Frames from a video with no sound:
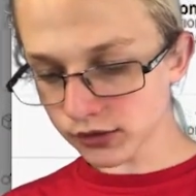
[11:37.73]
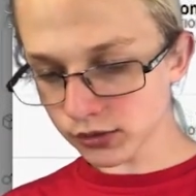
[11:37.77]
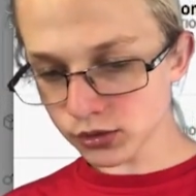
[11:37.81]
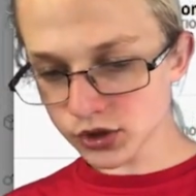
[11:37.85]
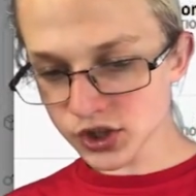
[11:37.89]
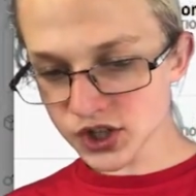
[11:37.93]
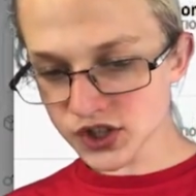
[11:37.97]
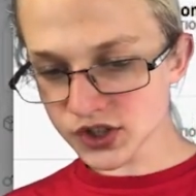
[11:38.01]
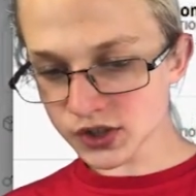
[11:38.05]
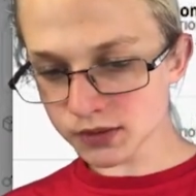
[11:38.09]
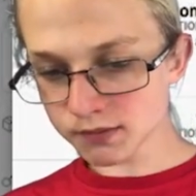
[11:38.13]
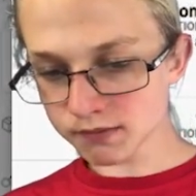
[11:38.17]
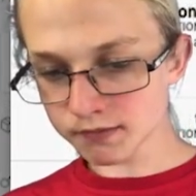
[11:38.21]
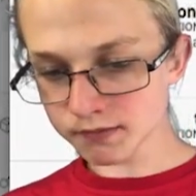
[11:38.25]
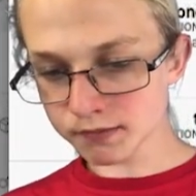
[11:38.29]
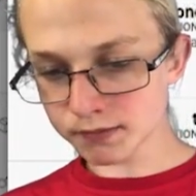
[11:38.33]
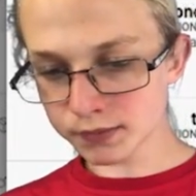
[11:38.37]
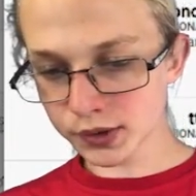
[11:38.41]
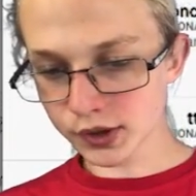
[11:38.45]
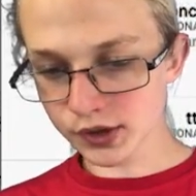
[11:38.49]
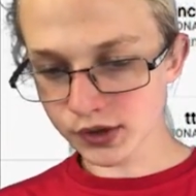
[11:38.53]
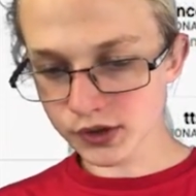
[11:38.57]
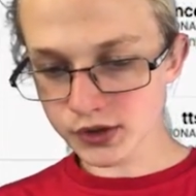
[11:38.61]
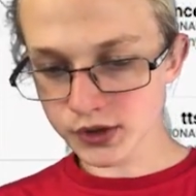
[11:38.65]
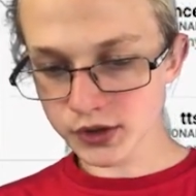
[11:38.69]
We'll just
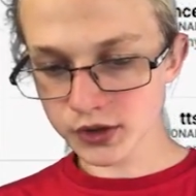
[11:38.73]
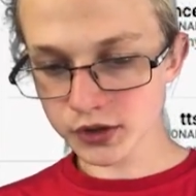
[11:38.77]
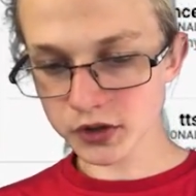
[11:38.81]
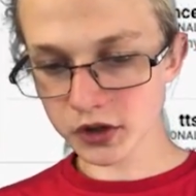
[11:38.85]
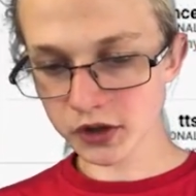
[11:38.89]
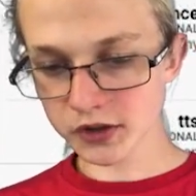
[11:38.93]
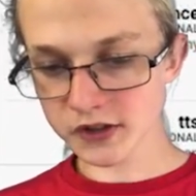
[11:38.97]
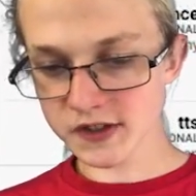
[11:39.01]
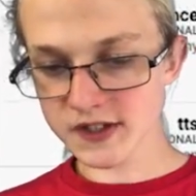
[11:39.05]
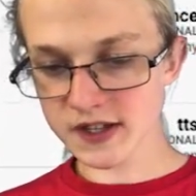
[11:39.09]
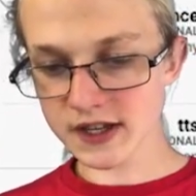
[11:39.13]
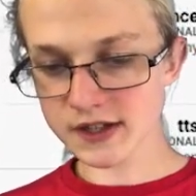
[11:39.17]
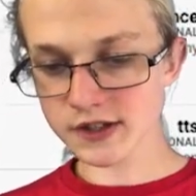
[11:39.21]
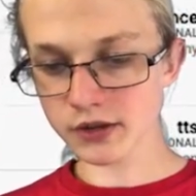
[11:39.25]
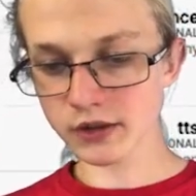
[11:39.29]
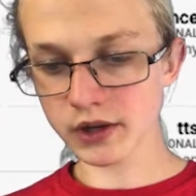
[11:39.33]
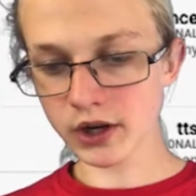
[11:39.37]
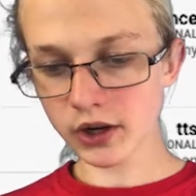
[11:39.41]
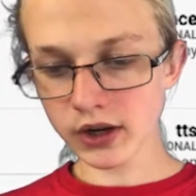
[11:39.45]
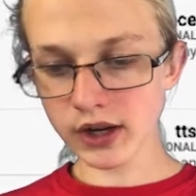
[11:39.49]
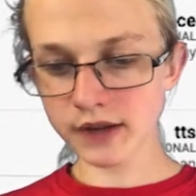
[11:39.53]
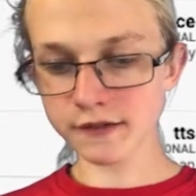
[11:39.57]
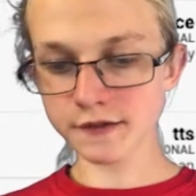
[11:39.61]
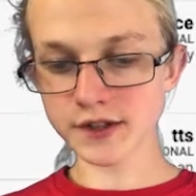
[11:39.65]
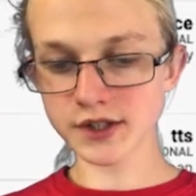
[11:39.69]
put 2 dots there so we
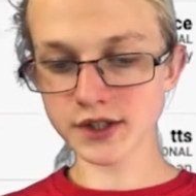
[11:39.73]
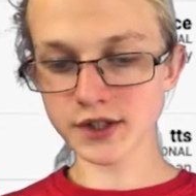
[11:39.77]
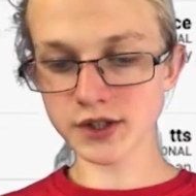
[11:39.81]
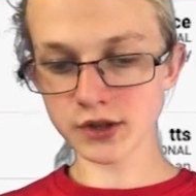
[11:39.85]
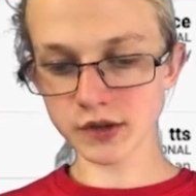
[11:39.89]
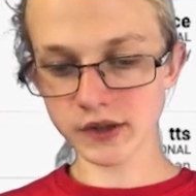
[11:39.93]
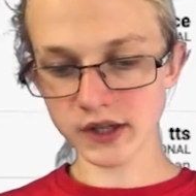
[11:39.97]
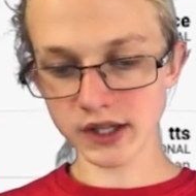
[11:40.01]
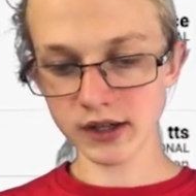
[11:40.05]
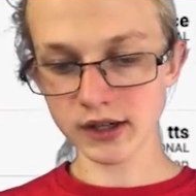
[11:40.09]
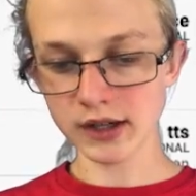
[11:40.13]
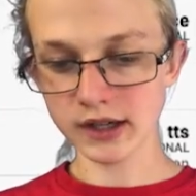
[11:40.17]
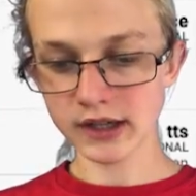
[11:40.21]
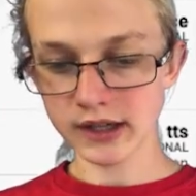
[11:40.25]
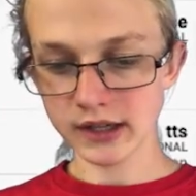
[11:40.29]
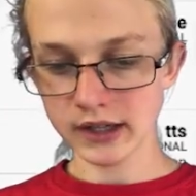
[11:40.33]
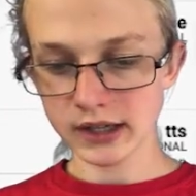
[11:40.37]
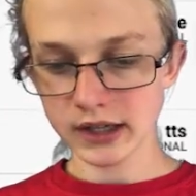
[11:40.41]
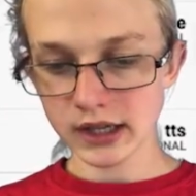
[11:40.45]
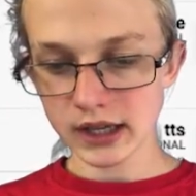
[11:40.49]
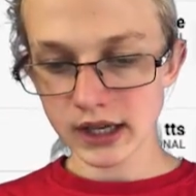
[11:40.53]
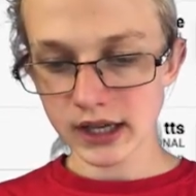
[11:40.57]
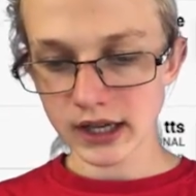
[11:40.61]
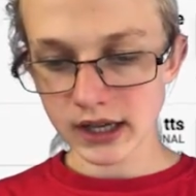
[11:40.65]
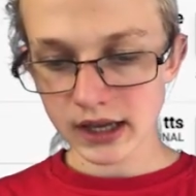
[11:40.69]
don't have to do it
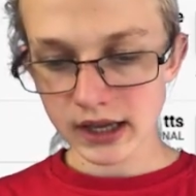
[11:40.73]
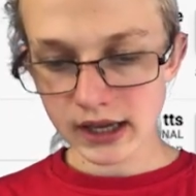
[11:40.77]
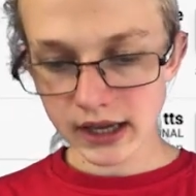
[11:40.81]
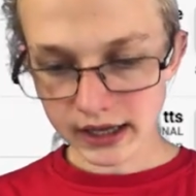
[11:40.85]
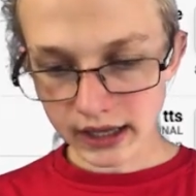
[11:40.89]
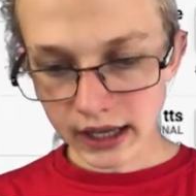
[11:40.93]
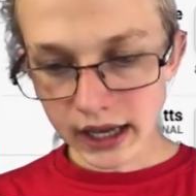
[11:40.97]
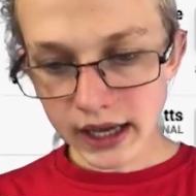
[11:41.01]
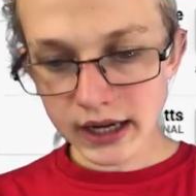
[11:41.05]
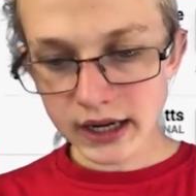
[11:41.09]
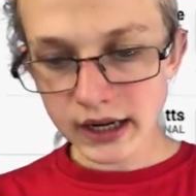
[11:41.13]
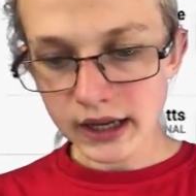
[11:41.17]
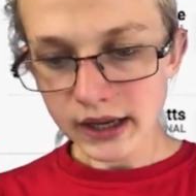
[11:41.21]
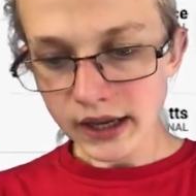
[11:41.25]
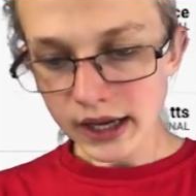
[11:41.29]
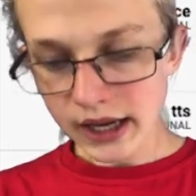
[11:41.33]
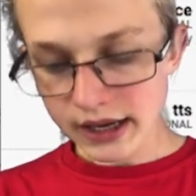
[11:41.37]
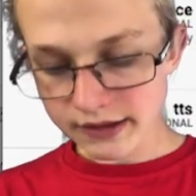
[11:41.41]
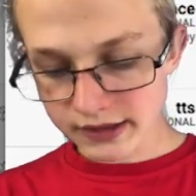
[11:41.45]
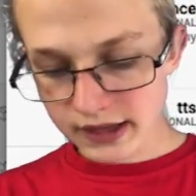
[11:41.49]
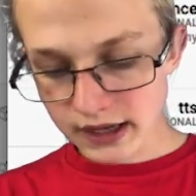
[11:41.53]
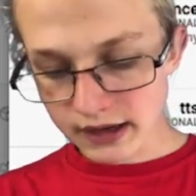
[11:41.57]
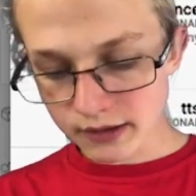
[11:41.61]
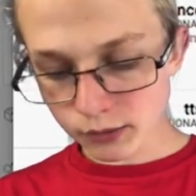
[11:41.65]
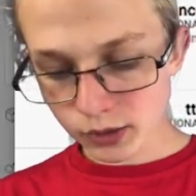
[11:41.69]
again, and
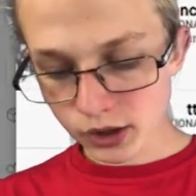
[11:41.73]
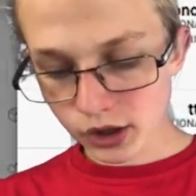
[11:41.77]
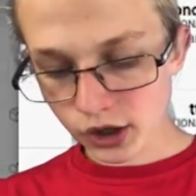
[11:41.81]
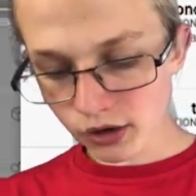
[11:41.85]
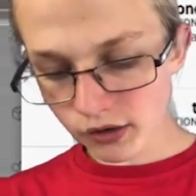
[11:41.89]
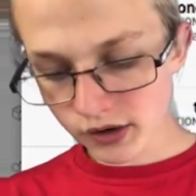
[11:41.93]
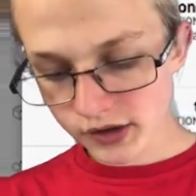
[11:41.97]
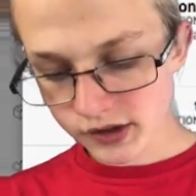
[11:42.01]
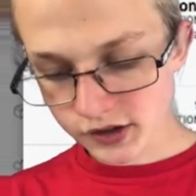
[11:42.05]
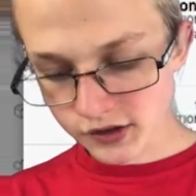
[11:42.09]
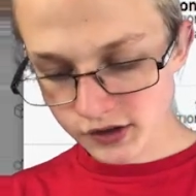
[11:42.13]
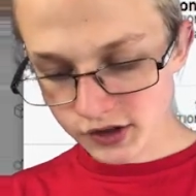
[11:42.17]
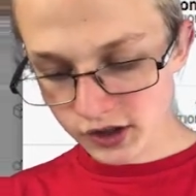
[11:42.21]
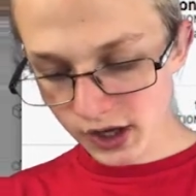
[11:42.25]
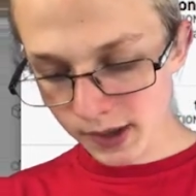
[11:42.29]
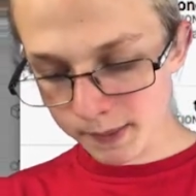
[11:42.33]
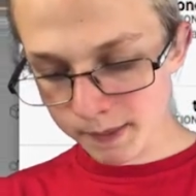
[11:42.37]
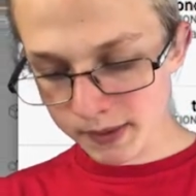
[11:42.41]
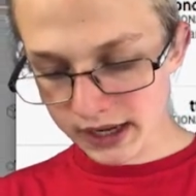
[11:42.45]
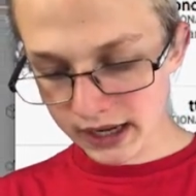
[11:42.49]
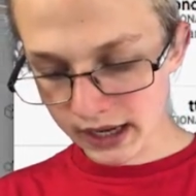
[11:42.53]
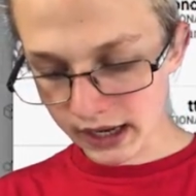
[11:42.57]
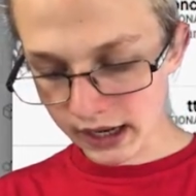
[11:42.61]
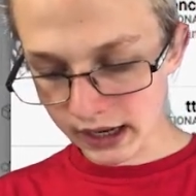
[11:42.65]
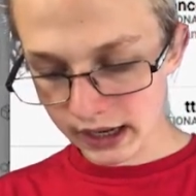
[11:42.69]
then we're going to type in
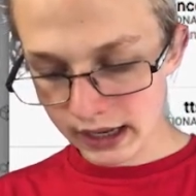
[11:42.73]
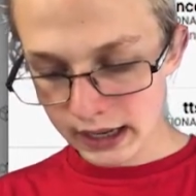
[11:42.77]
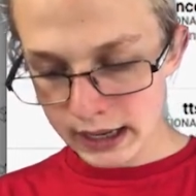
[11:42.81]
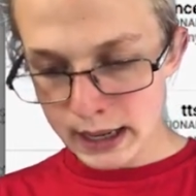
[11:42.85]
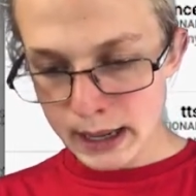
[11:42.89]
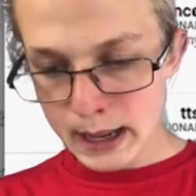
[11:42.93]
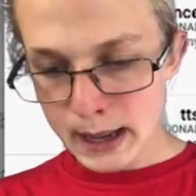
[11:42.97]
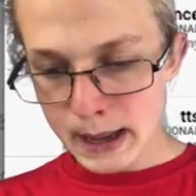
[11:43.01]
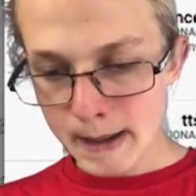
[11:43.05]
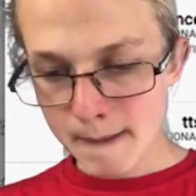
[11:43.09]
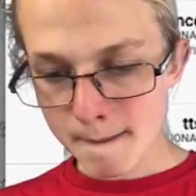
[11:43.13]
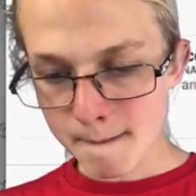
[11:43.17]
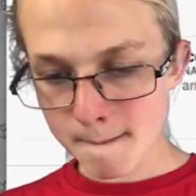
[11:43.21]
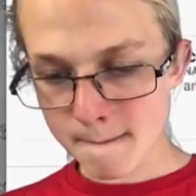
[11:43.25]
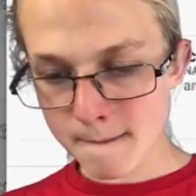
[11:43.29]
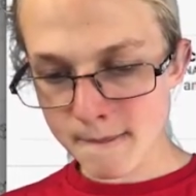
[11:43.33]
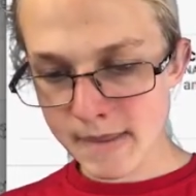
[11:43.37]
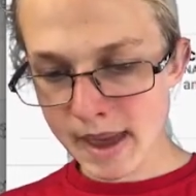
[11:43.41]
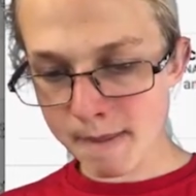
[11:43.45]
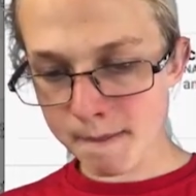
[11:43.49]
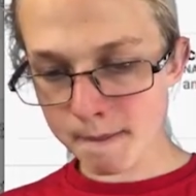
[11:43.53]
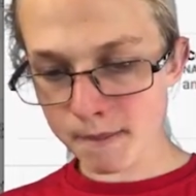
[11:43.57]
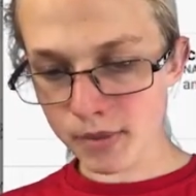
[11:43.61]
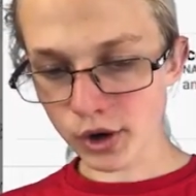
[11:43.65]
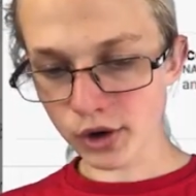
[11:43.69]
here
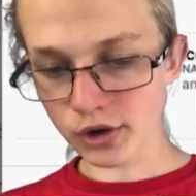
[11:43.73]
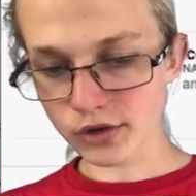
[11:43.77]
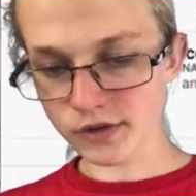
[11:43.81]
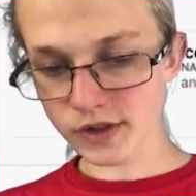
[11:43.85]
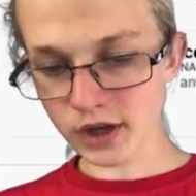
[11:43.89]
members.